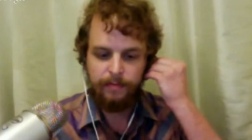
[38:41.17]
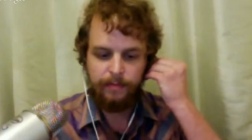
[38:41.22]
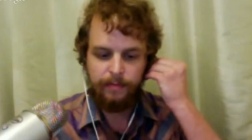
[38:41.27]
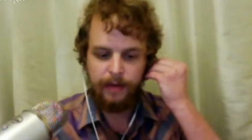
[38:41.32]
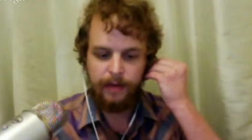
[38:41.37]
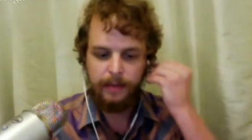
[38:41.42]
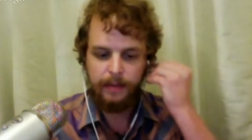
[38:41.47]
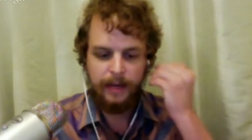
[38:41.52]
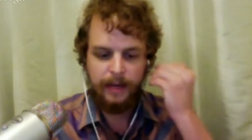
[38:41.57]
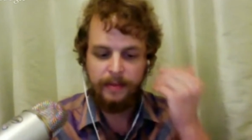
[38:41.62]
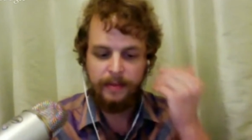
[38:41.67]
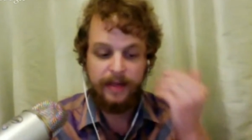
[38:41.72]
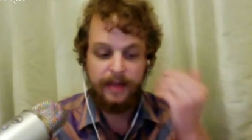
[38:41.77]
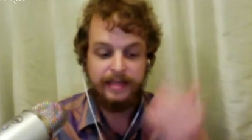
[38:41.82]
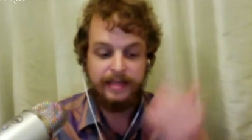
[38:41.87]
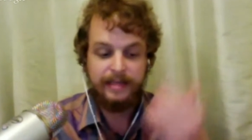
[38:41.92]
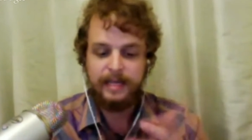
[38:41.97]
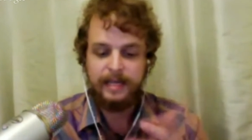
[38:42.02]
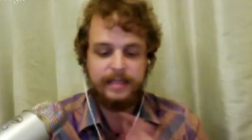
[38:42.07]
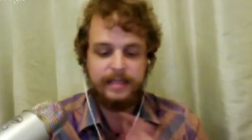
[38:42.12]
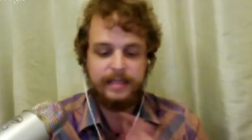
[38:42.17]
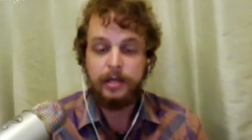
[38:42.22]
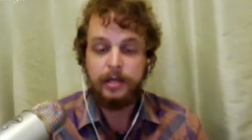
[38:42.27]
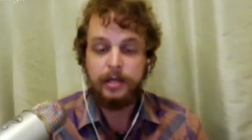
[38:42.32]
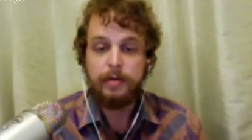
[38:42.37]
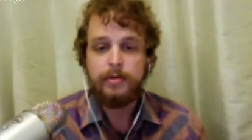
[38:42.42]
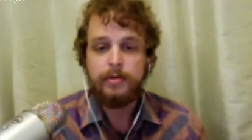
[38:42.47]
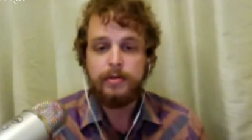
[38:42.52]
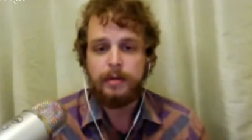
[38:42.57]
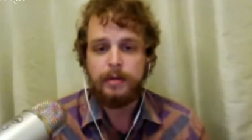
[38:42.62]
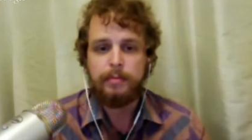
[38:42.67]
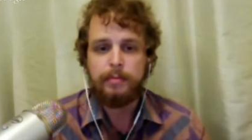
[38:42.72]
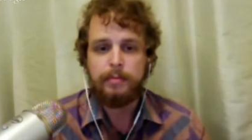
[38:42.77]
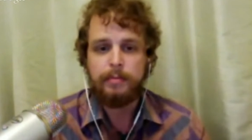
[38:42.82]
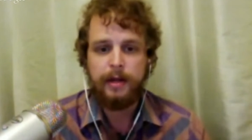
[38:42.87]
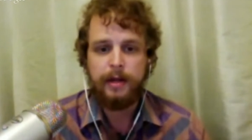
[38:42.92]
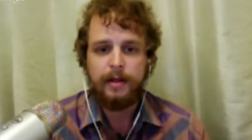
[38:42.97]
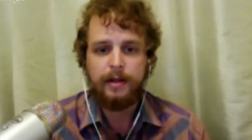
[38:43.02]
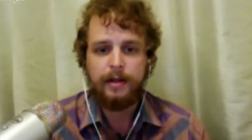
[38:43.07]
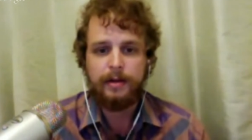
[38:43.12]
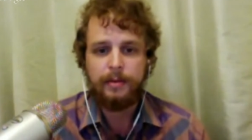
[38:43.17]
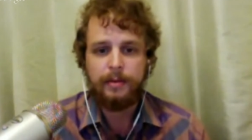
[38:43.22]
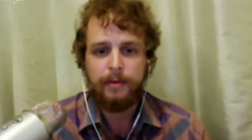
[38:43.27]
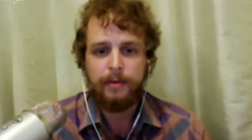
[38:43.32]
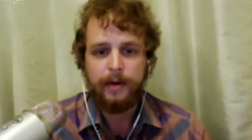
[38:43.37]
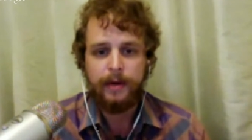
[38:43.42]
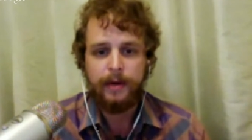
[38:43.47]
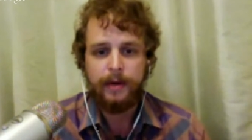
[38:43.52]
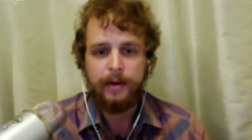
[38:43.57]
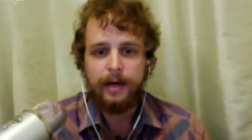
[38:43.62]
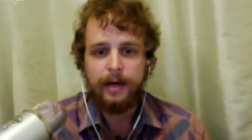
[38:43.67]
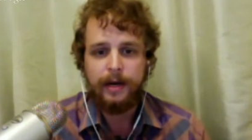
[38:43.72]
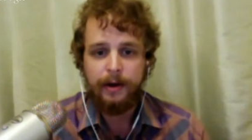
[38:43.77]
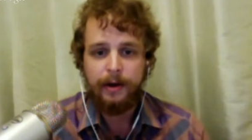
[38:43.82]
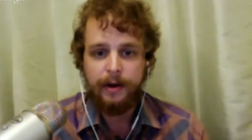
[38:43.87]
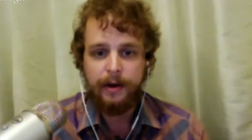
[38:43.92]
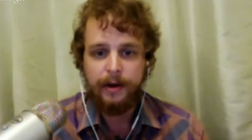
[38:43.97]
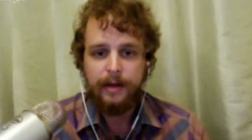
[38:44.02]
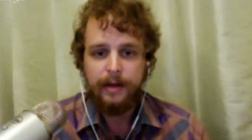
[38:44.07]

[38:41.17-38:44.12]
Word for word: I mean that's a huge umbrella to work under.